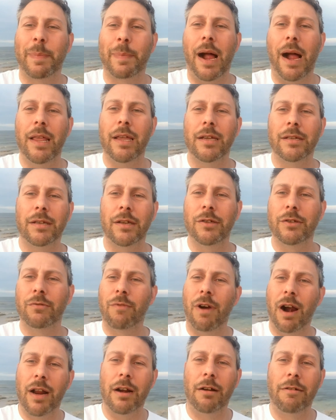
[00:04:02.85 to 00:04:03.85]
Spartacus, who's
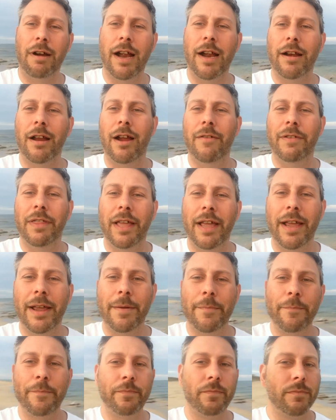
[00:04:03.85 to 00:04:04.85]
running around over
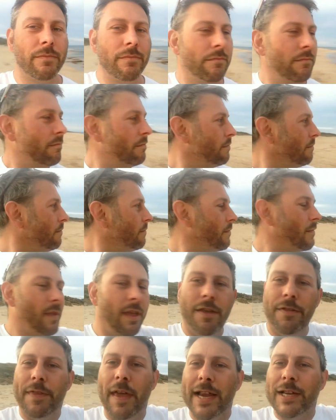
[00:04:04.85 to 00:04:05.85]
there,
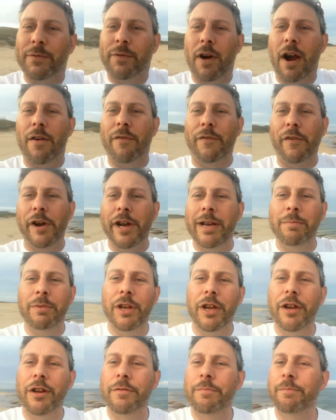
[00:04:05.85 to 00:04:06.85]
thanks for our freedom,
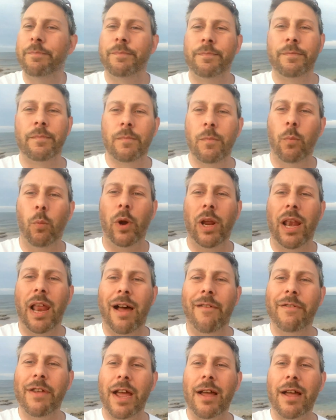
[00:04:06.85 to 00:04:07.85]
dude. We
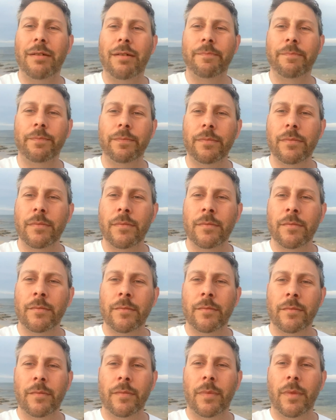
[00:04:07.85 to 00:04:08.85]
love ya.
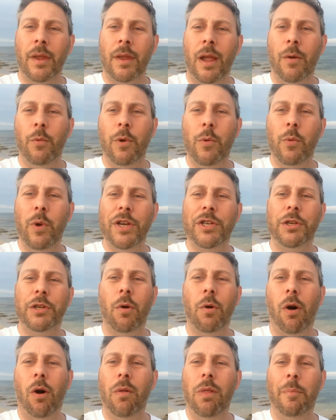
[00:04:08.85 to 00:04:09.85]
And we wish you
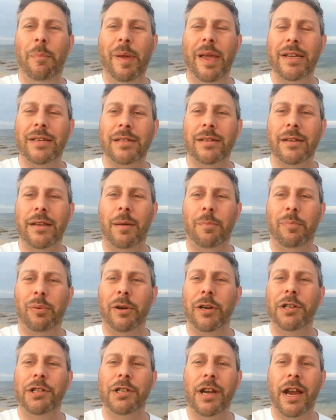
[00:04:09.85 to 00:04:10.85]
all the best and
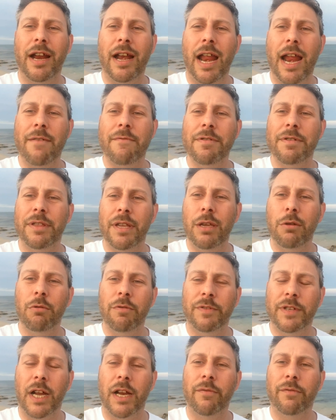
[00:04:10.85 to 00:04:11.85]
appreciate everything you
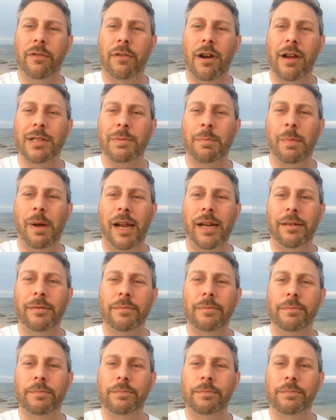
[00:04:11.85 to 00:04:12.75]
have done for us, mate.